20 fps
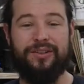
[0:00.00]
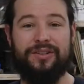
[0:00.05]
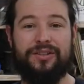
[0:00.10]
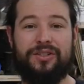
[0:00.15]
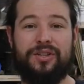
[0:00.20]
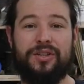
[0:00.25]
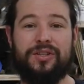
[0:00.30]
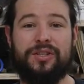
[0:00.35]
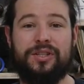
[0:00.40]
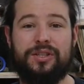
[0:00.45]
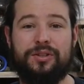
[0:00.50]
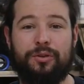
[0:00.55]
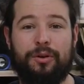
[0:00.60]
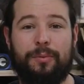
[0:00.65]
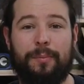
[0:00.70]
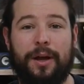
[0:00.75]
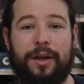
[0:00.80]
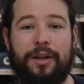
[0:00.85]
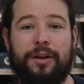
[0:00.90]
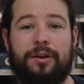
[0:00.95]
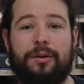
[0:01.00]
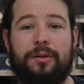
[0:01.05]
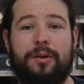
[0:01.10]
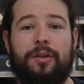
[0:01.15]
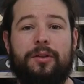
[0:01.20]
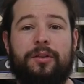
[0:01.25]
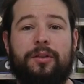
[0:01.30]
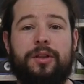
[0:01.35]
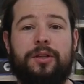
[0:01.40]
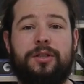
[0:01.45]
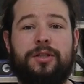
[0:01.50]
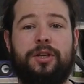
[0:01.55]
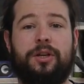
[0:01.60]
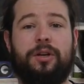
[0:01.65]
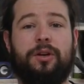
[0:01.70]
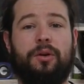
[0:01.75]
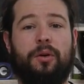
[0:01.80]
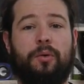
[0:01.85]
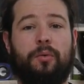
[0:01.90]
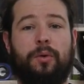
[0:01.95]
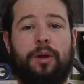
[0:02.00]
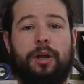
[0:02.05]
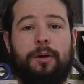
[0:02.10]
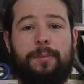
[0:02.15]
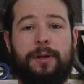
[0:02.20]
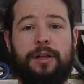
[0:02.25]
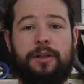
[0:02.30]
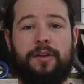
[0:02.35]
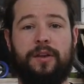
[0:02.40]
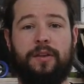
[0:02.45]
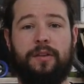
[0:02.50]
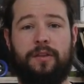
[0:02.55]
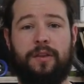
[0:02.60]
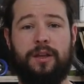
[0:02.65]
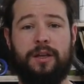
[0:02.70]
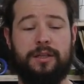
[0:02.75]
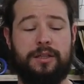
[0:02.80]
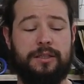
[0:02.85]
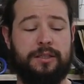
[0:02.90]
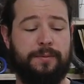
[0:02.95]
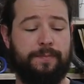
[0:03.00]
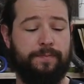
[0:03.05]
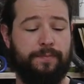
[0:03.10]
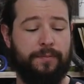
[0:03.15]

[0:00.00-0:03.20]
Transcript: Just as a reminder, this year we are building this.